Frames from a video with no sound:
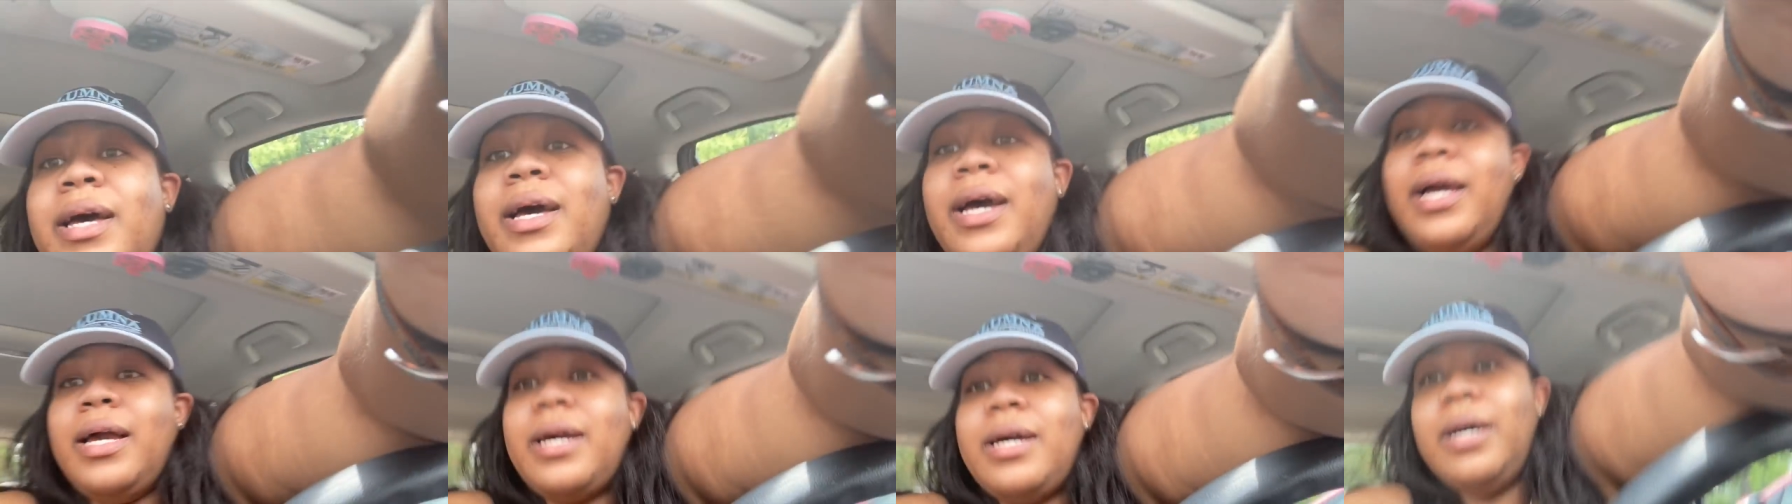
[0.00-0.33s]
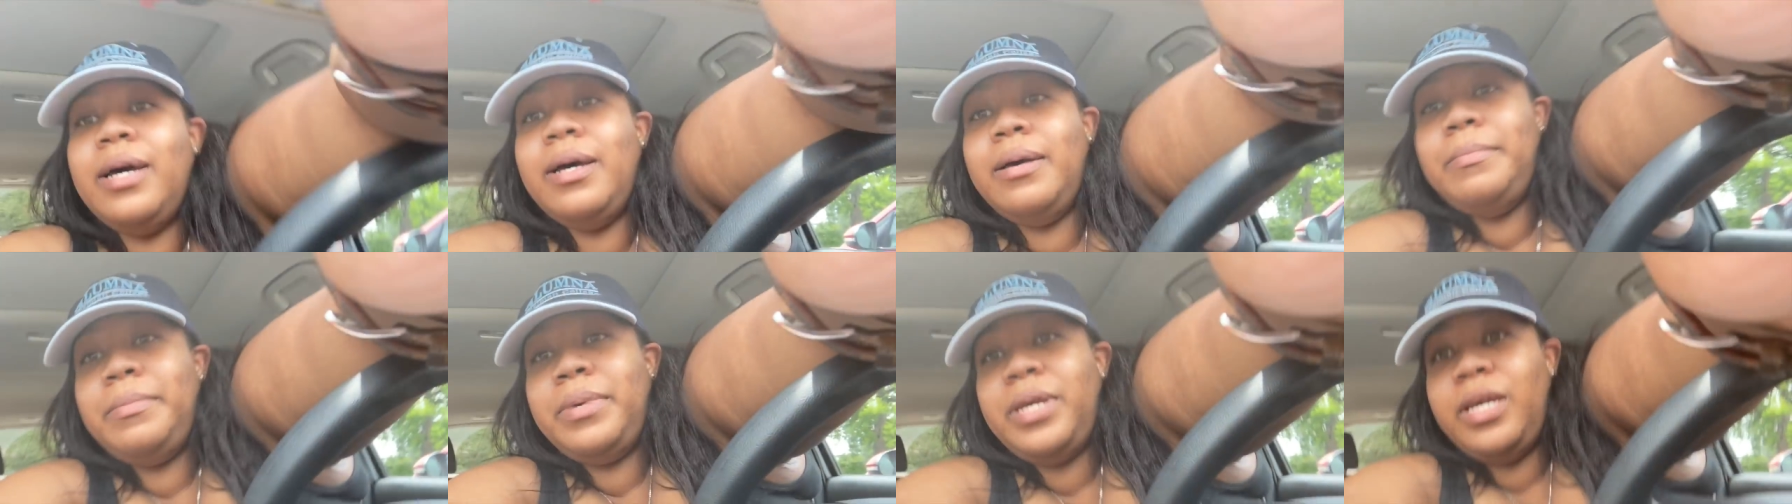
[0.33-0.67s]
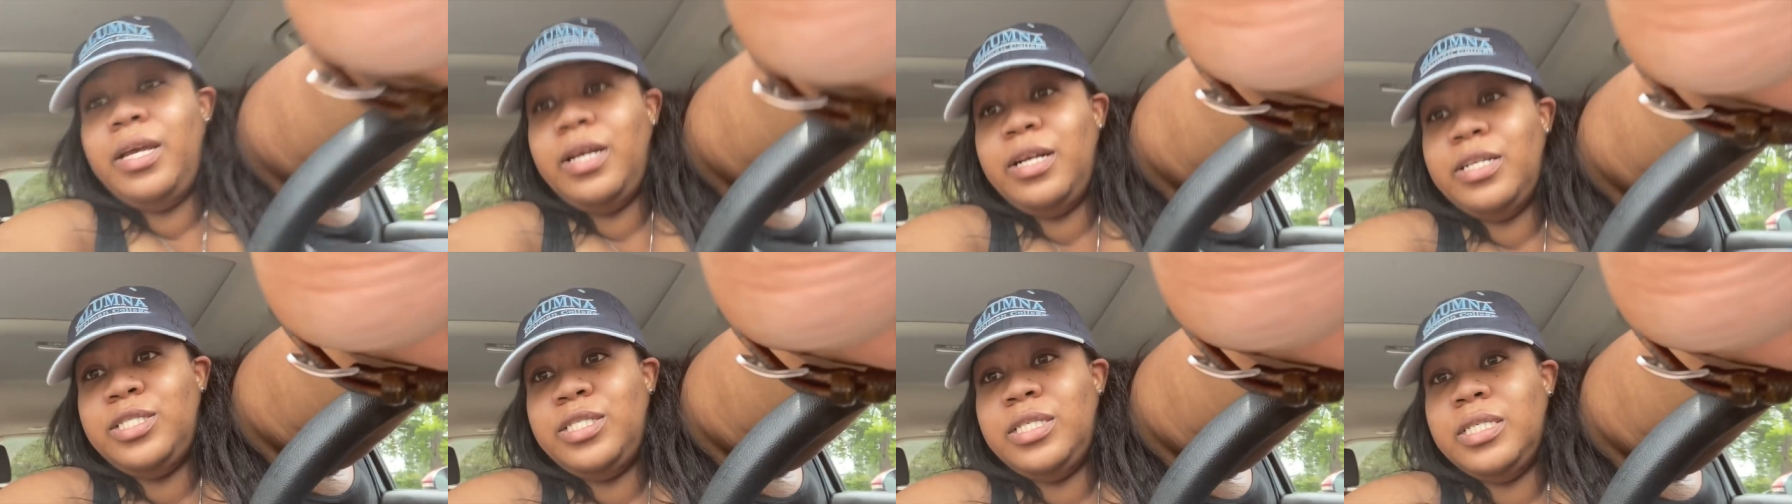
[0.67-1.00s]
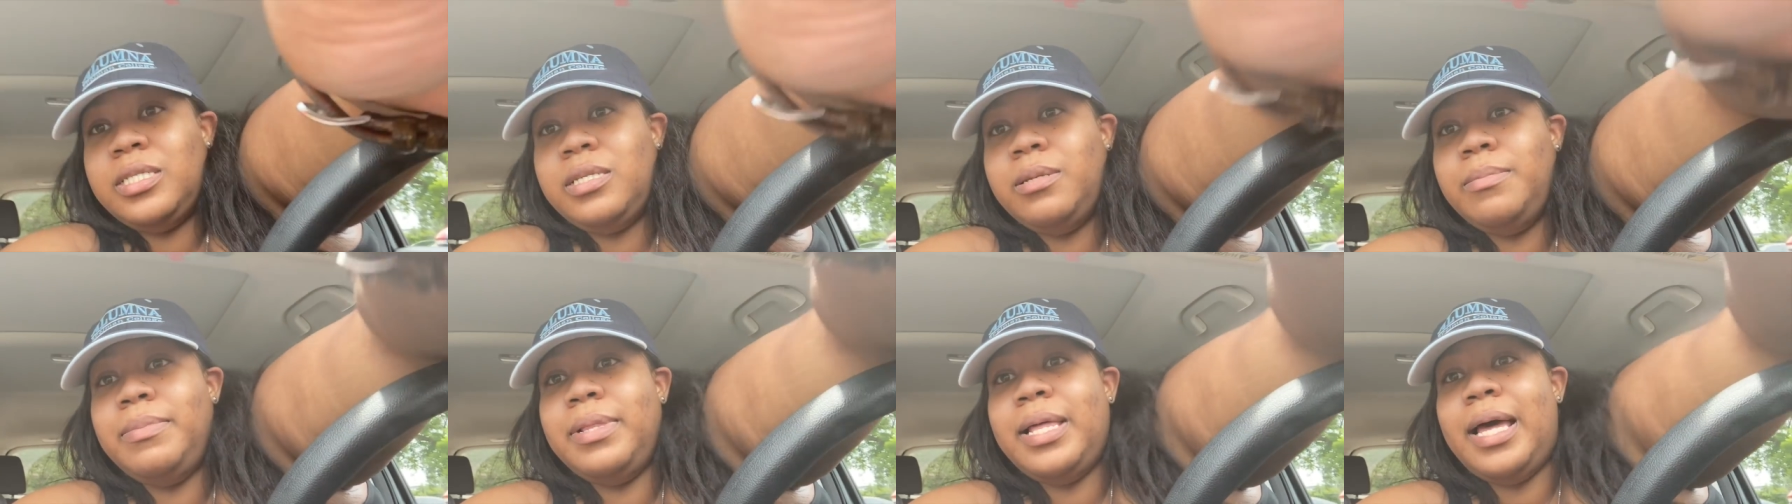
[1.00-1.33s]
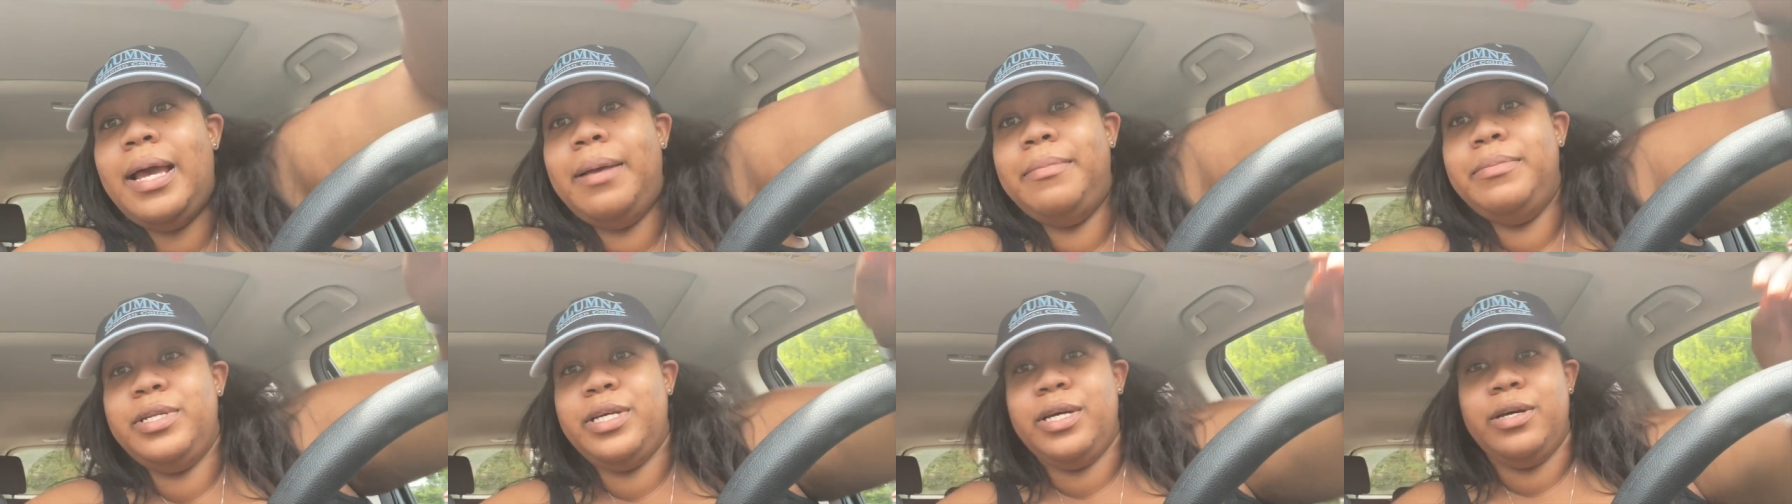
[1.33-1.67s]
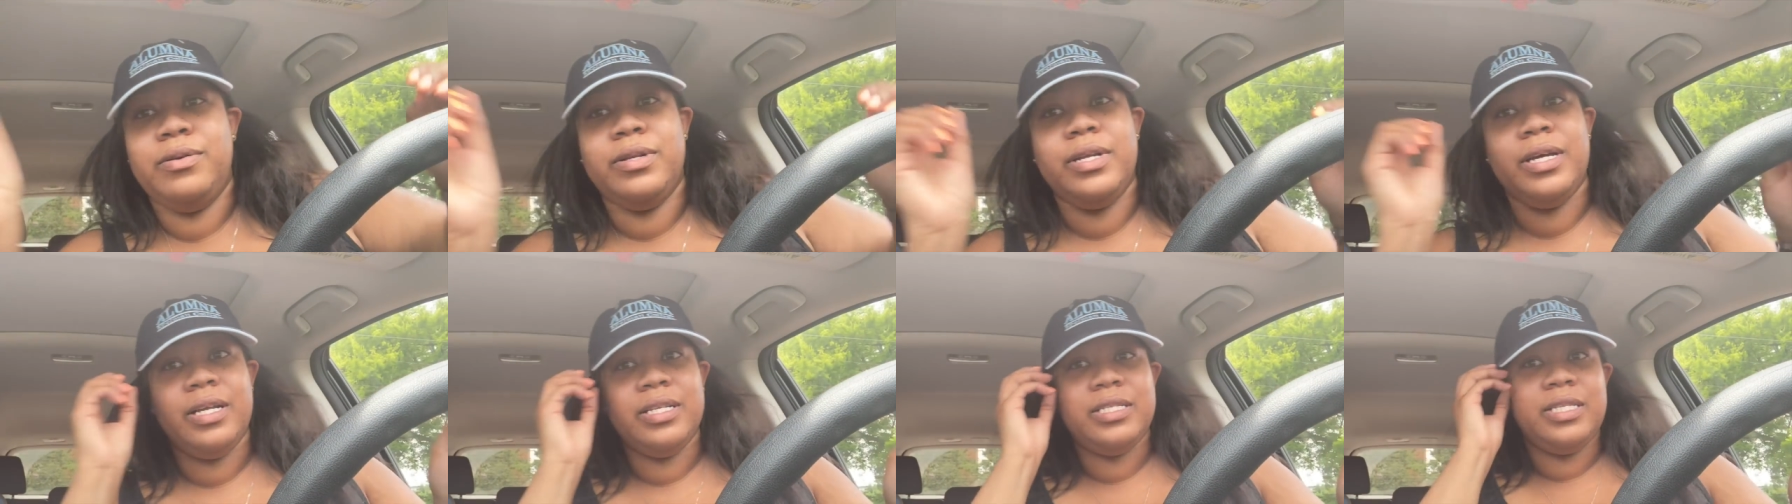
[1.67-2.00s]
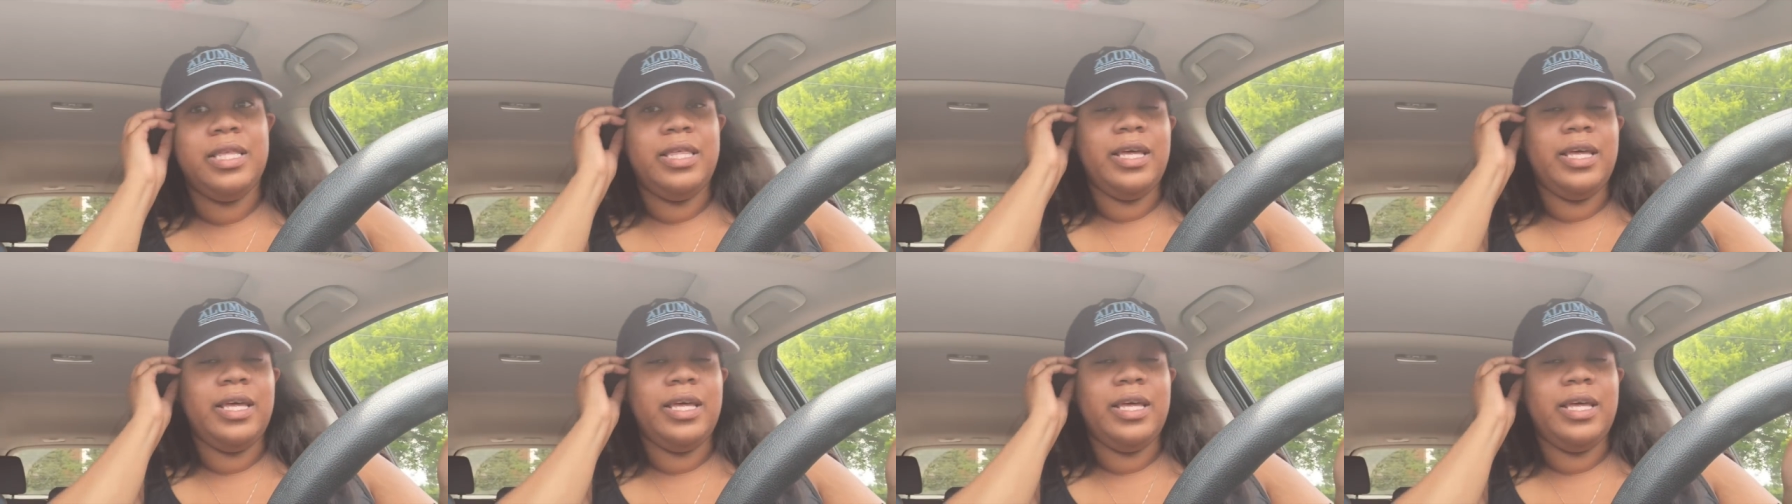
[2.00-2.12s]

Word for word: I come here to Sublime Donuts,